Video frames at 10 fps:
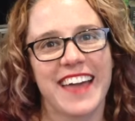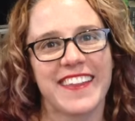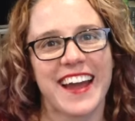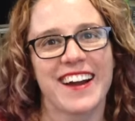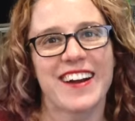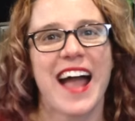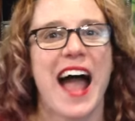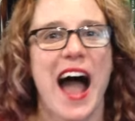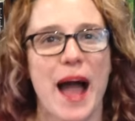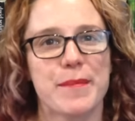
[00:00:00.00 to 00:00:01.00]
Hey there,
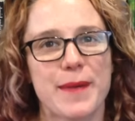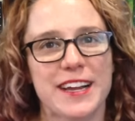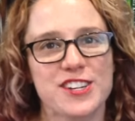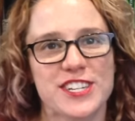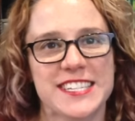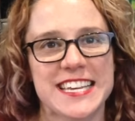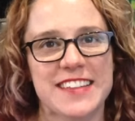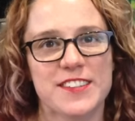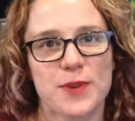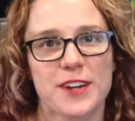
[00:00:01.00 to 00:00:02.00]
I'm Rebecca
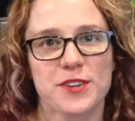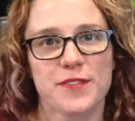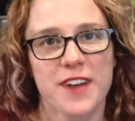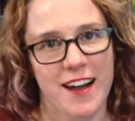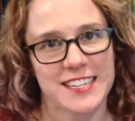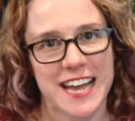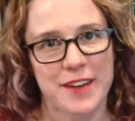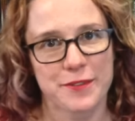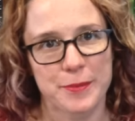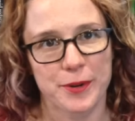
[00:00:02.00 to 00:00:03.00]
Schinsky, the Director of
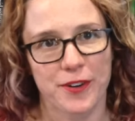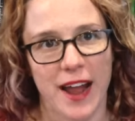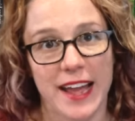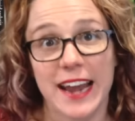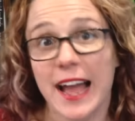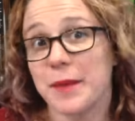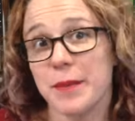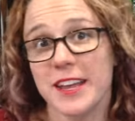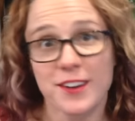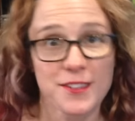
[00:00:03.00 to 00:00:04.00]
Content for Book Riot. I
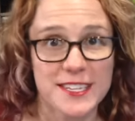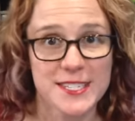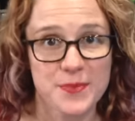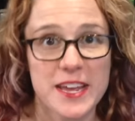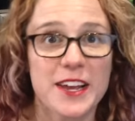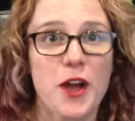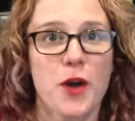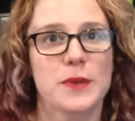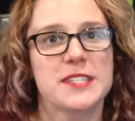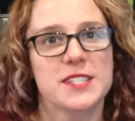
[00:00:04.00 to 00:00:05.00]
am here this week
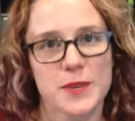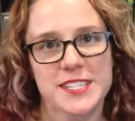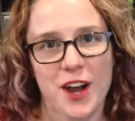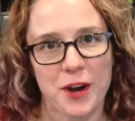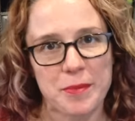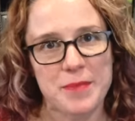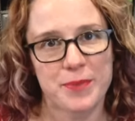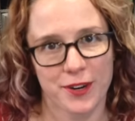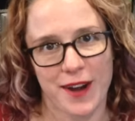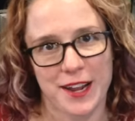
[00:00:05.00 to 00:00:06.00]
with Swiss Army
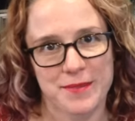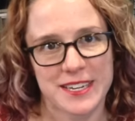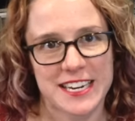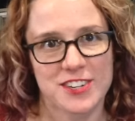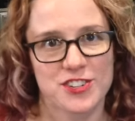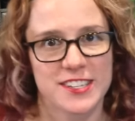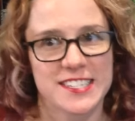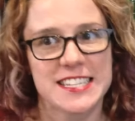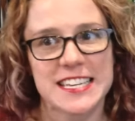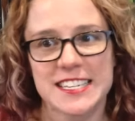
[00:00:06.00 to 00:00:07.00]
book
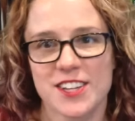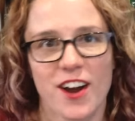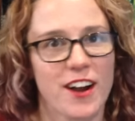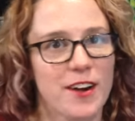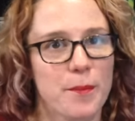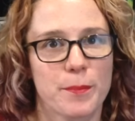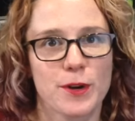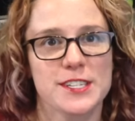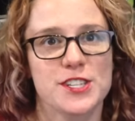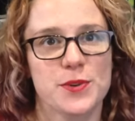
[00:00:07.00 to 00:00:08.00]
recommendations. These are
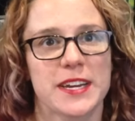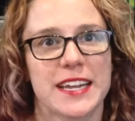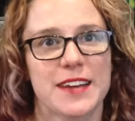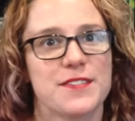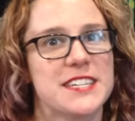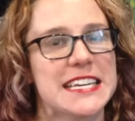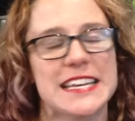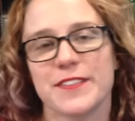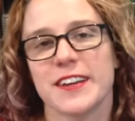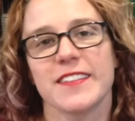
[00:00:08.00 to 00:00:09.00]
books you can give to
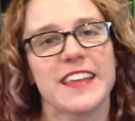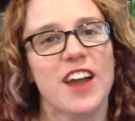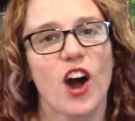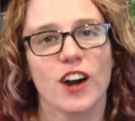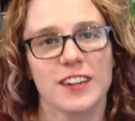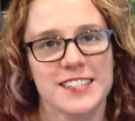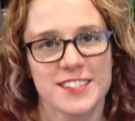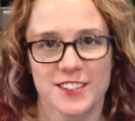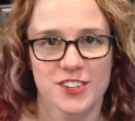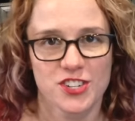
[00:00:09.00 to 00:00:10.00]
even the
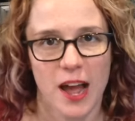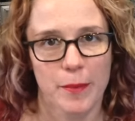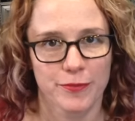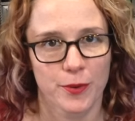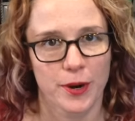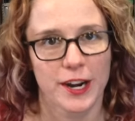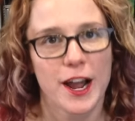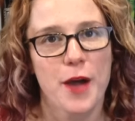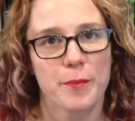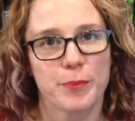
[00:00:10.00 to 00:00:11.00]
hardest to shop for
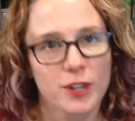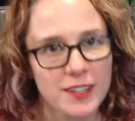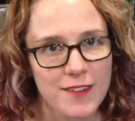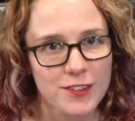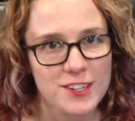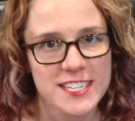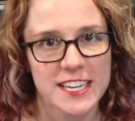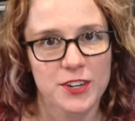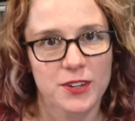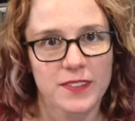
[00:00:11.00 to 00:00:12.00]
book lovers
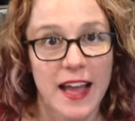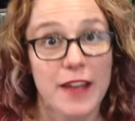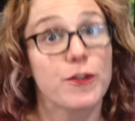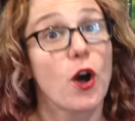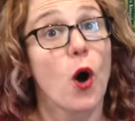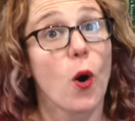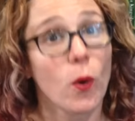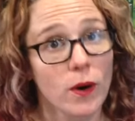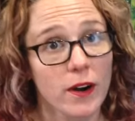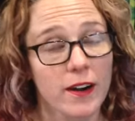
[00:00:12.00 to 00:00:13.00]
in your life
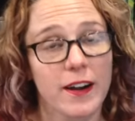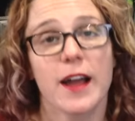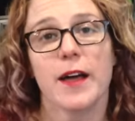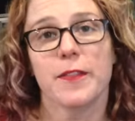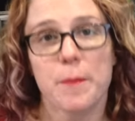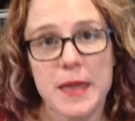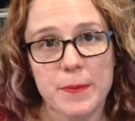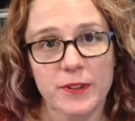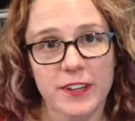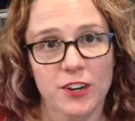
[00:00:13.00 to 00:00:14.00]
or the
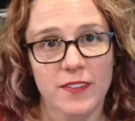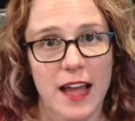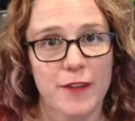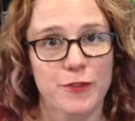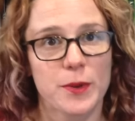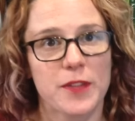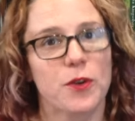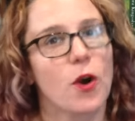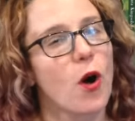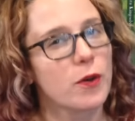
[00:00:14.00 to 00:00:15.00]
people in your life who
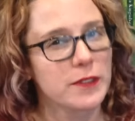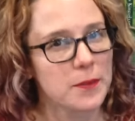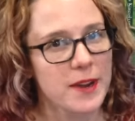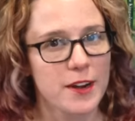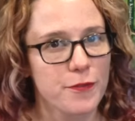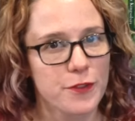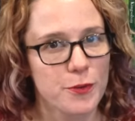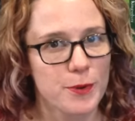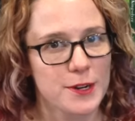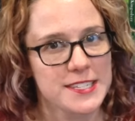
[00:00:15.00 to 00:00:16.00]
either only read a
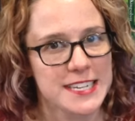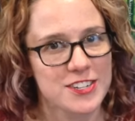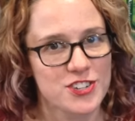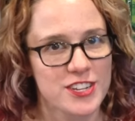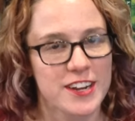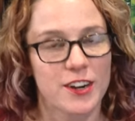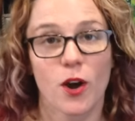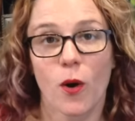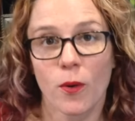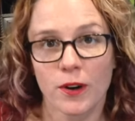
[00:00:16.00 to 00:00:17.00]
few books each
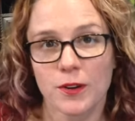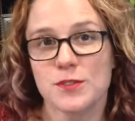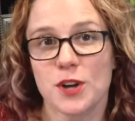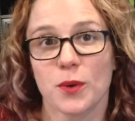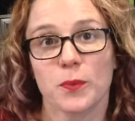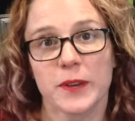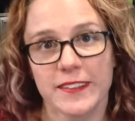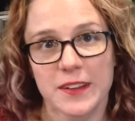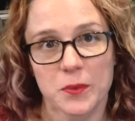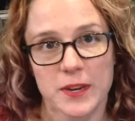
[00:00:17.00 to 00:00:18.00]
year or who don't
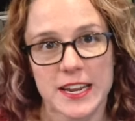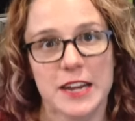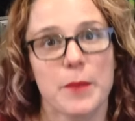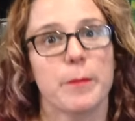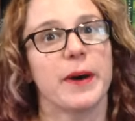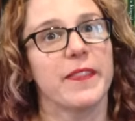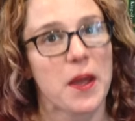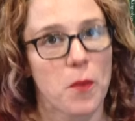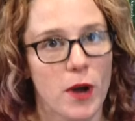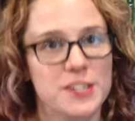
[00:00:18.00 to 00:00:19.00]
really read but
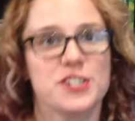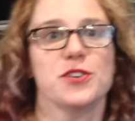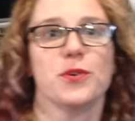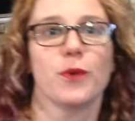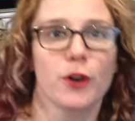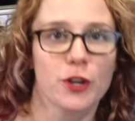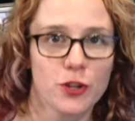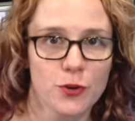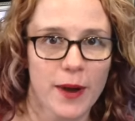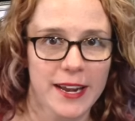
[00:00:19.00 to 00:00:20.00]
they want to or
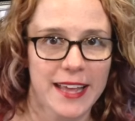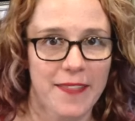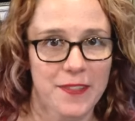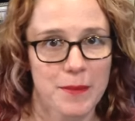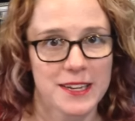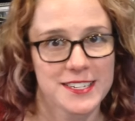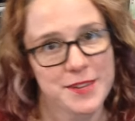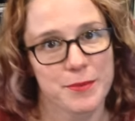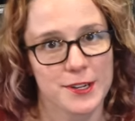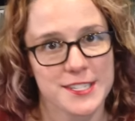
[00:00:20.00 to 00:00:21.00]
you want to get them
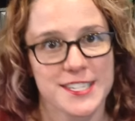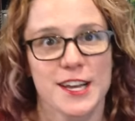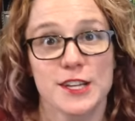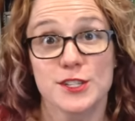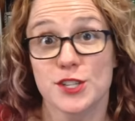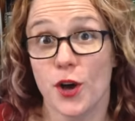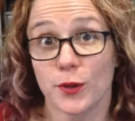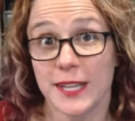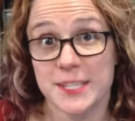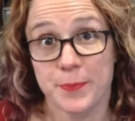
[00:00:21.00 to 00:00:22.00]
into books.
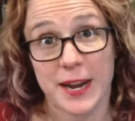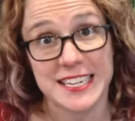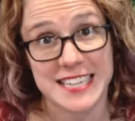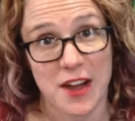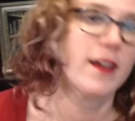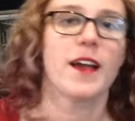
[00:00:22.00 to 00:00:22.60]
So let's break it down.